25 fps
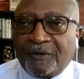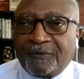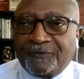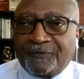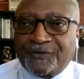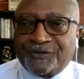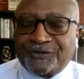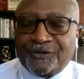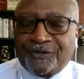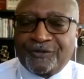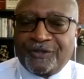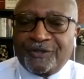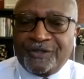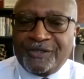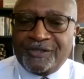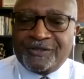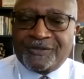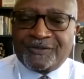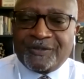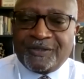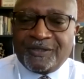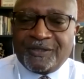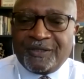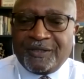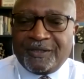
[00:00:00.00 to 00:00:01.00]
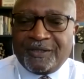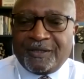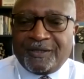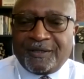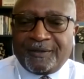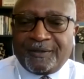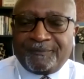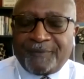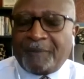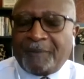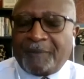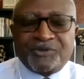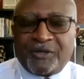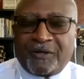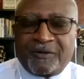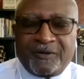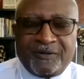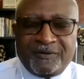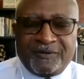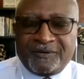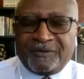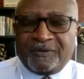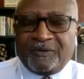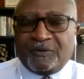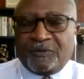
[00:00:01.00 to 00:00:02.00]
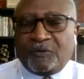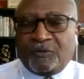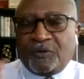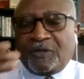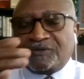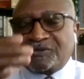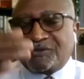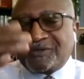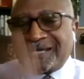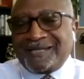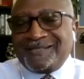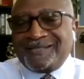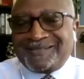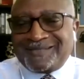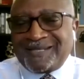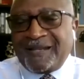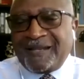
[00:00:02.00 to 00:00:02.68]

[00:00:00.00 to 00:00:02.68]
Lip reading: facilities, sites